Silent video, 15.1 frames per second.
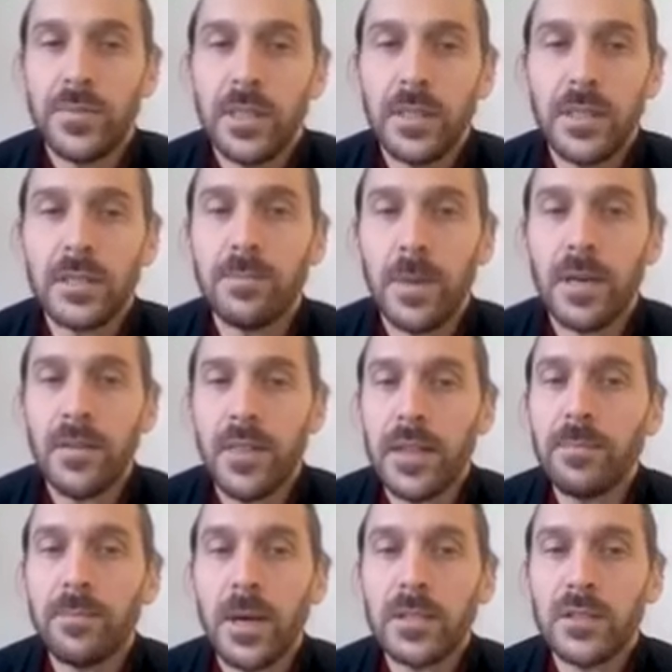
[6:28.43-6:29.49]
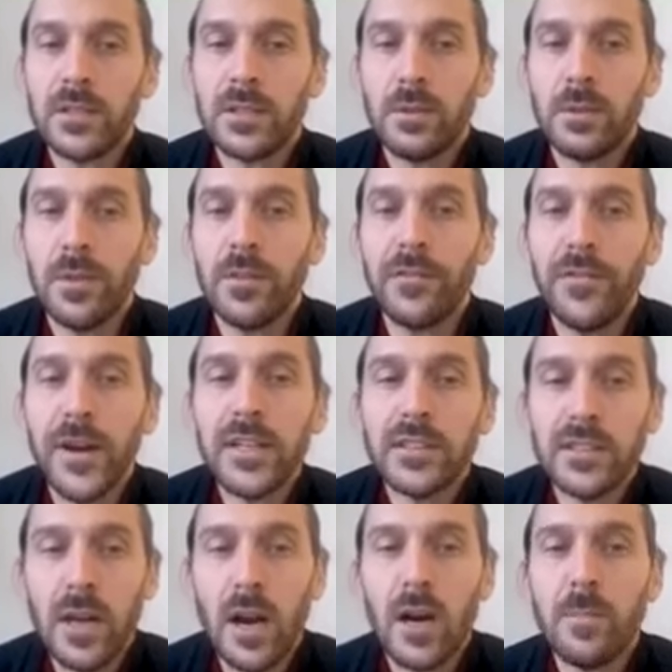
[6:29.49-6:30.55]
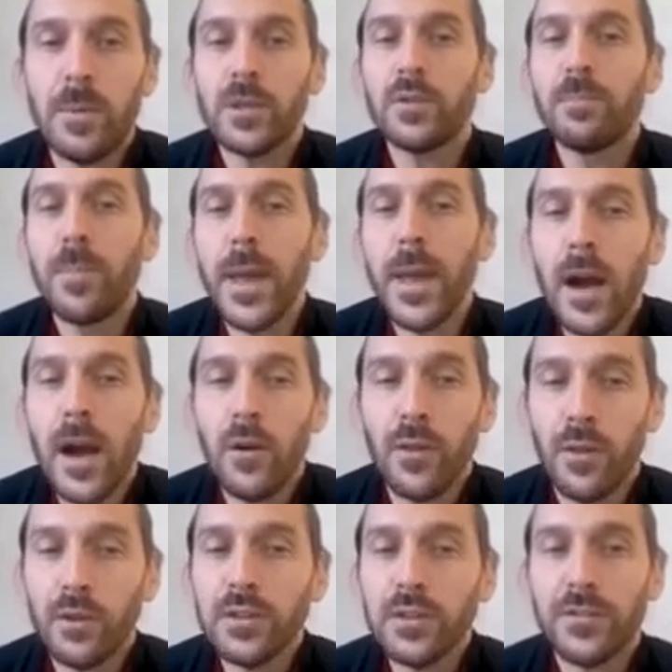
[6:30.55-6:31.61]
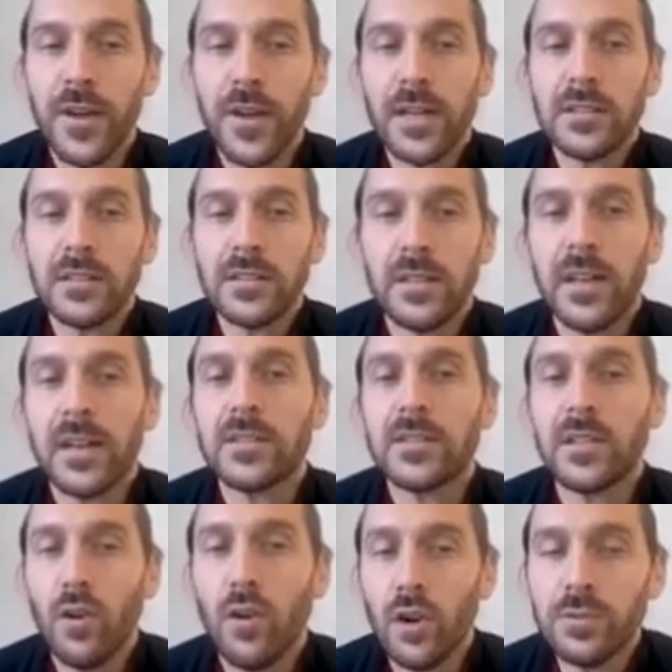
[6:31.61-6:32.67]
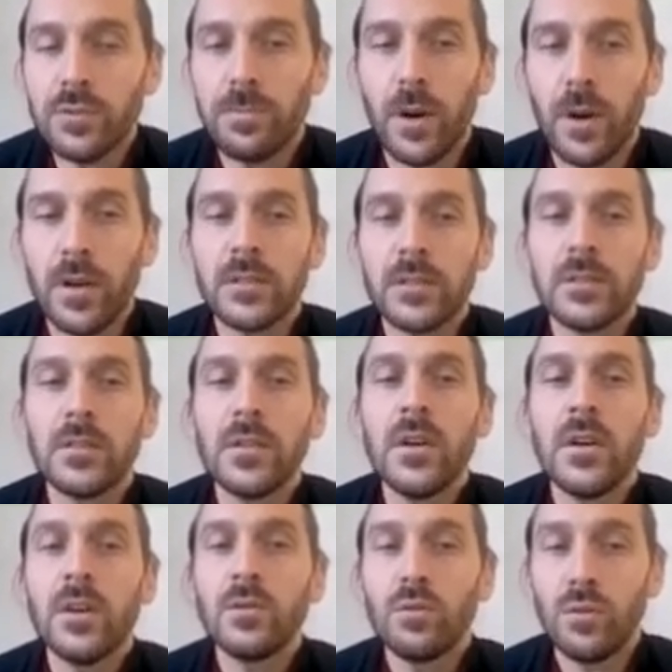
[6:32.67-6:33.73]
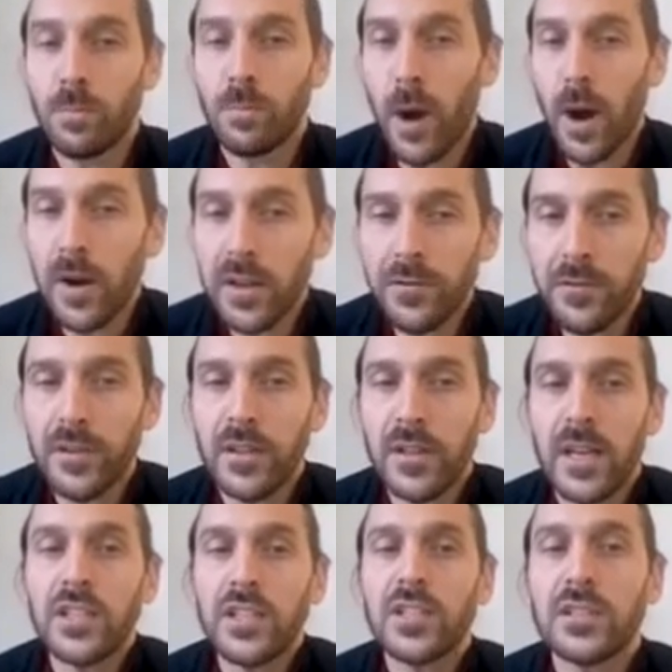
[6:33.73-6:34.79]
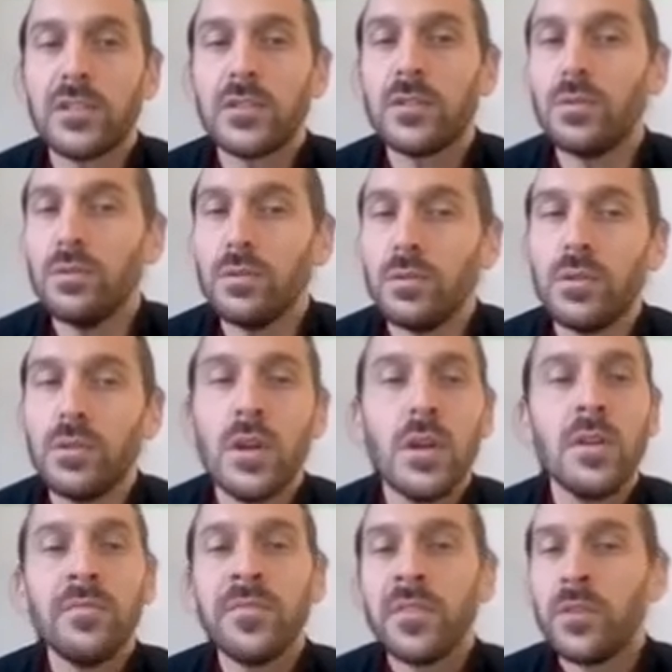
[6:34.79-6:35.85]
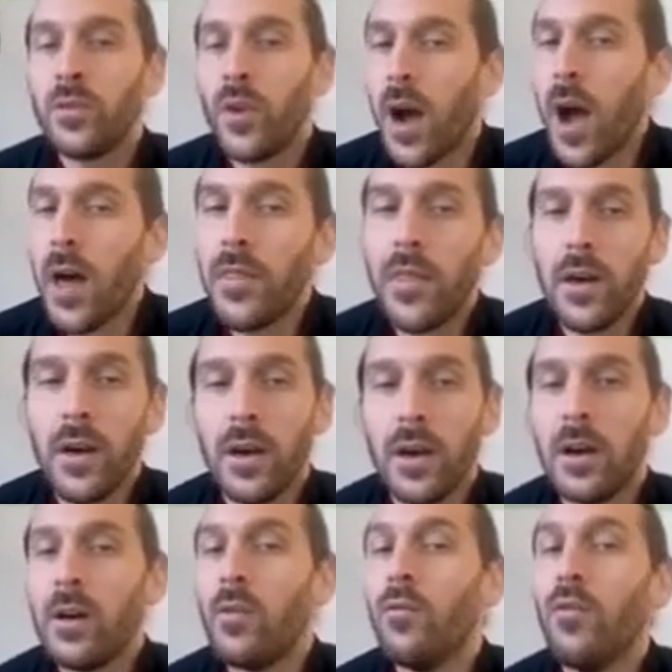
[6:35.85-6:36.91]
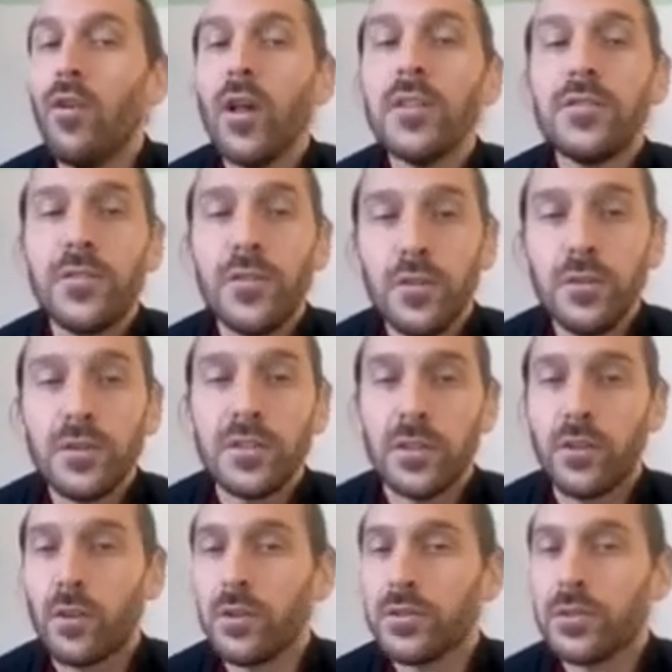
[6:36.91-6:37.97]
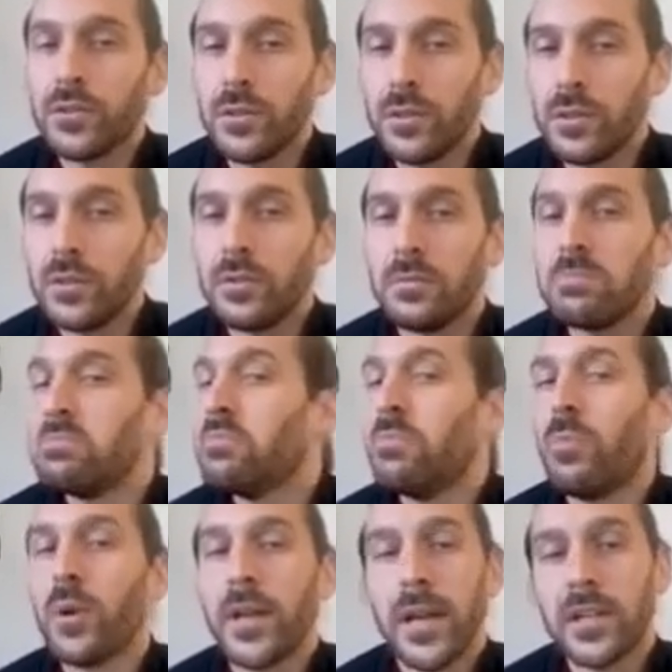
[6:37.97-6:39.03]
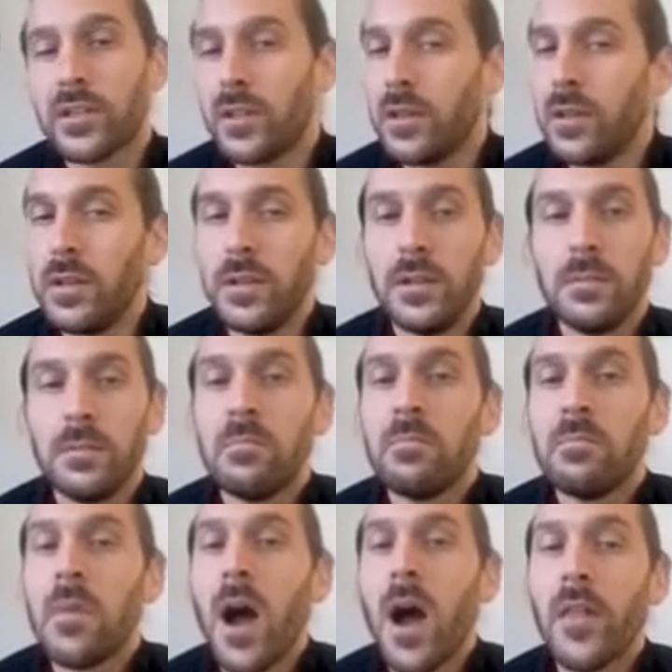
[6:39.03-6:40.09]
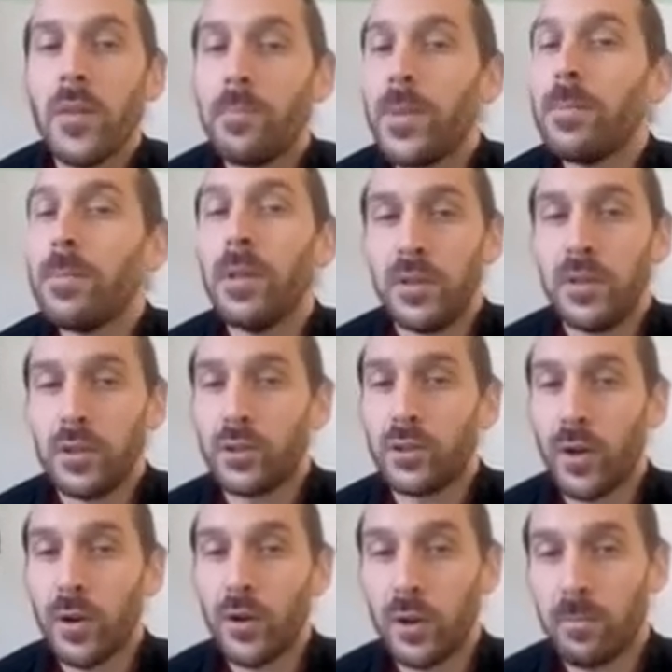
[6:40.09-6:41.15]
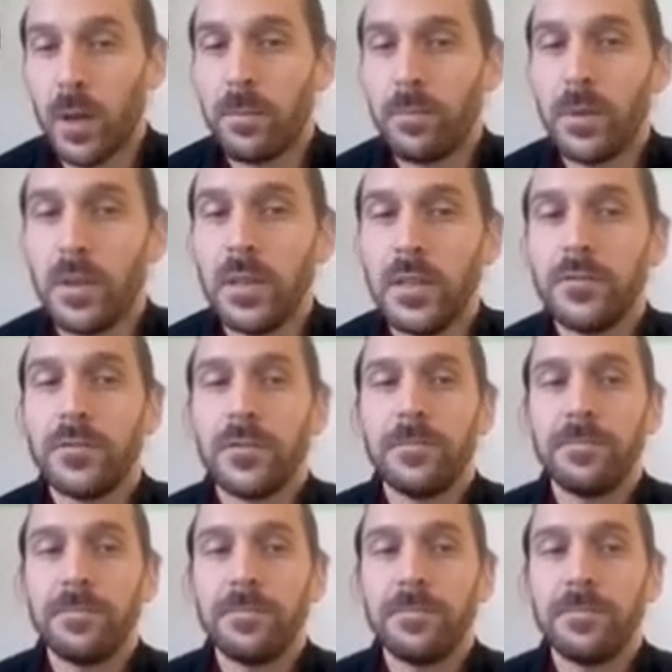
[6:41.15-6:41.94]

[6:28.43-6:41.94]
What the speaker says: It doesn't matter that much what the facts are, but you pick out those facts that actually correspond to your party affiliation, to your other worldviews, and also what actually other people in your surrounding might believe.